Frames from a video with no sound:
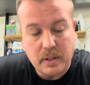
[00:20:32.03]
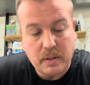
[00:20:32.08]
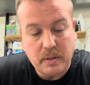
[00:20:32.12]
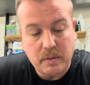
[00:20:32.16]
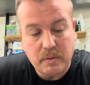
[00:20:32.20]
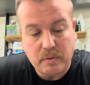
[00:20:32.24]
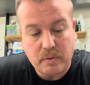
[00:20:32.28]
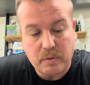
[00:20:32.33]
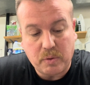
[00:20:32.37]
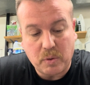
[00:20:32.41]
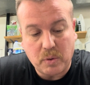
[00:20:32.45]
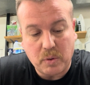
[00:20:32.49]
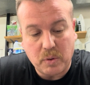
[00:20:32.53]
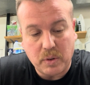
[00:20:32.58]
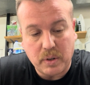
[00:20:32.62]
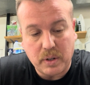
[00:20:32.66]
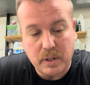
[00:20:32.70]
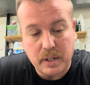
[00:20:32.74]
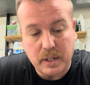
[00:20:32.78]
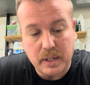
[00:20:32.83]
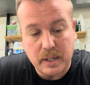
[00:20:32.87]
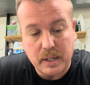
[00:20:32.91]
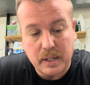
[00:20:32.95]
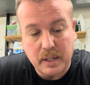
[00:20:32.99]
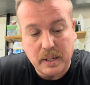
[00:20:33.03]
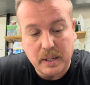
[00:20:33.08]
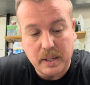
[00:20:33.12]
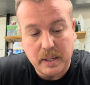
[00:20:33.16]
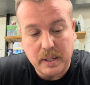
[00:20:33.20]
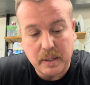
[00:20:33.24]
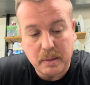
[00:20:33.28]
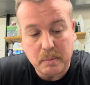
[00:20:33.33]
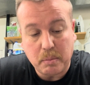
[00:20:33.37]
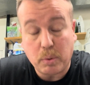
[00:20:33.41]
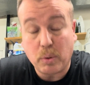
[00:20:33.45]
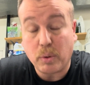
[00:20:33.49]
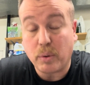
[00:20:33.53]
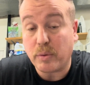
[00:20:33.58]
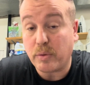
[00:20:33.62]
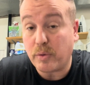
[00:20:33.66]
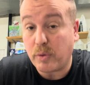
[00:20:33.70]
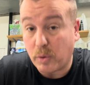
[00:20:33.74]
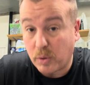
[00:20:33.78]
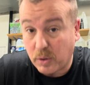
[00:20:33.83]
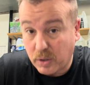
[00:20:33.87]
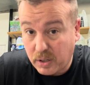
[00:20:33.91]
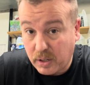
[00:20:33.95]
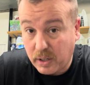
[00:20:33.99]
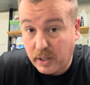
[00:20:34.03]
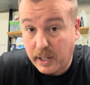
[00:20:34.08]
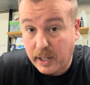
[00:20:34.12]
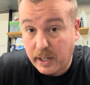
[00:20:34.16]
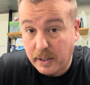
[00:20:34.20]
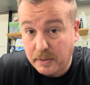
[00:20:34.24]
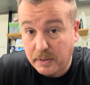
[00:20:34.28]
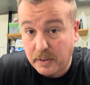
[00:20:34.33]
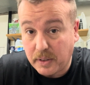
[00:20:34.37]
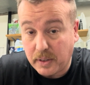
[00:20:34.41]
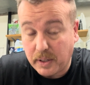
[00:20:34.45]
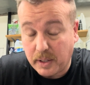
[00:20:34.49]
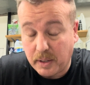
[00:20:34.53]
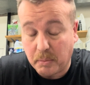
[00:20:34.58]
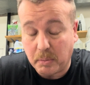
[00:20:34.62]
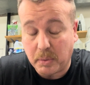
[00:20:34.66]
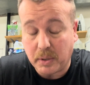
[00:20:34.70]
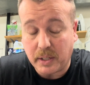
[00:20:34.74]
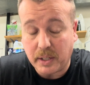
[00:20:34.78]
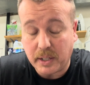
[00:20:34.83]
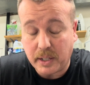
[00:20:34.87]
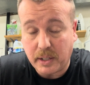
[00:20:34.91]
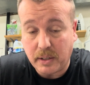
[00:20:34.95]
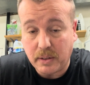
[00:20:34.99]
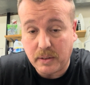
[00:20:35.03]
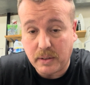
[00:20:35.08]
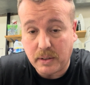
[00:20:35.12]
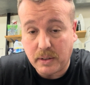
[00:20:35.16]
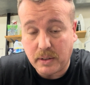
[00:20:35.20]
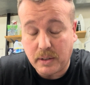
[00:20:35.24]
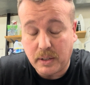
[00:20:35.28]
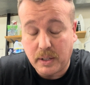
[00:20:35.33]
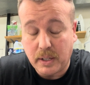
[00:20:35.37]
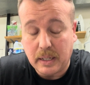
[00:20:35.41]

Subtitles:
for pull force knives in particular.